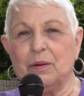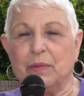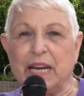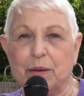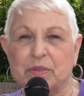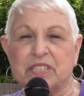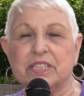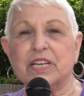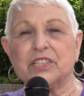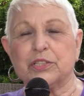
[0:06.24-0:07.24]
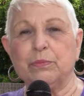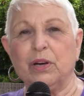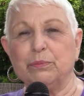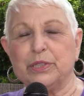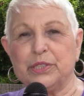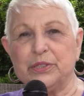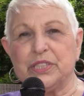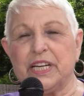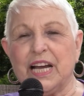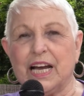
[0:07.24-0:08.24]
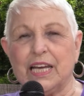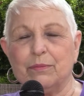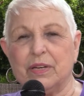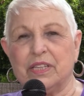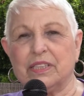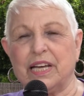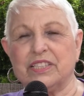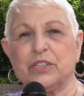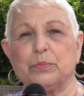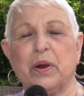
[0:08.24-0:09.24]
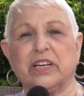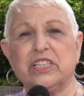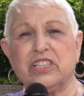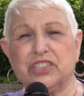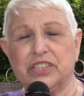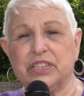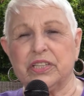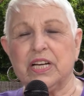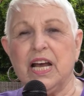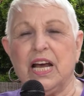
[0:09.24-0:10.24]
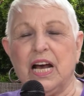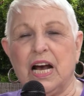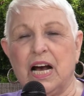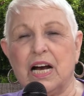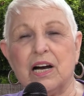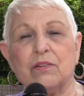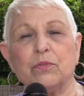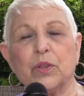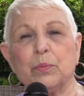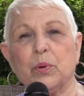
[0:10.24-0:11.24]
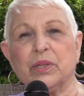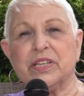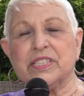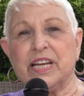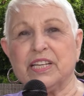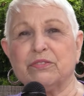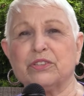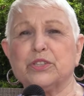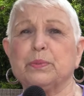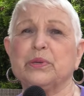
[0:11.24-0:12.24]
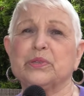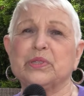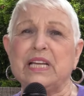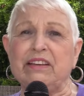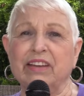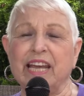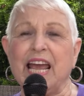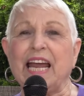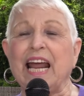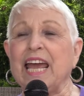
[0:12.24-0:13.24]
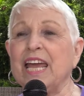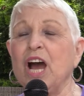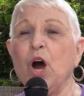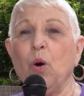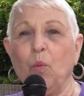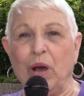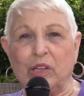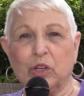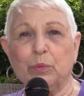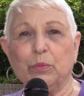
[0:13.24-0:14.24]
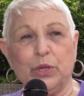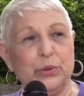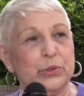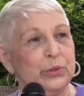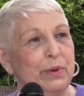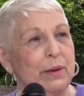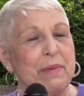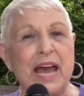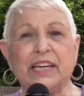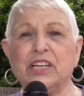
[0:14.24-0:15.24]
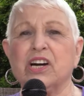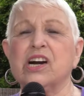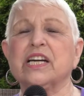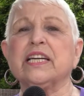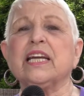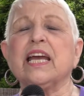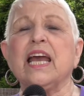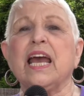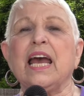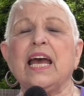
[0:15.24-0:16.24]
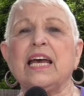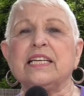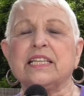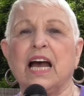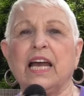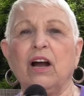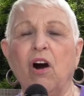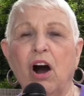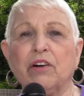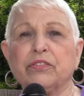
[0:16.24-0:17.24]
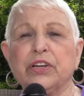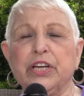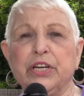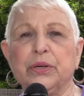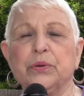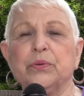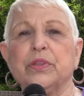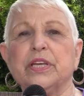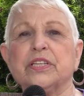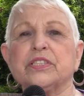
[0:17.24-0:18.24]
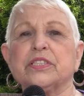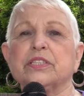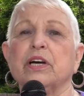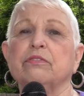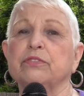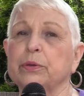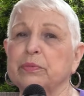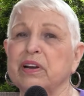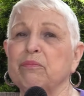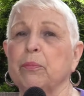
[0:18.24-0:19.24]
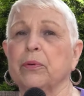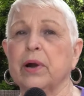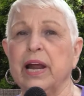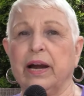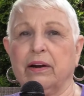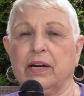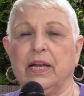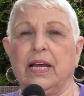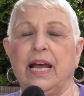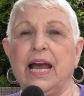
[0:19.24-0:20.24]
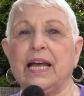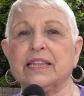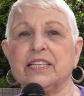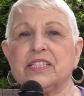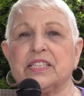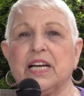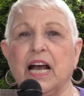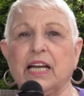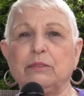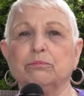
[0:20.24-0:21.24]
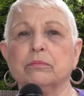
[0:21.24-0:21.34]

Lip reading: My name is Simona Matteucci. I am a licensed practitioner for the Portland Center for Spiritual Living, and I welcome you to my backyard as I offer you this affirmative prayer at this time.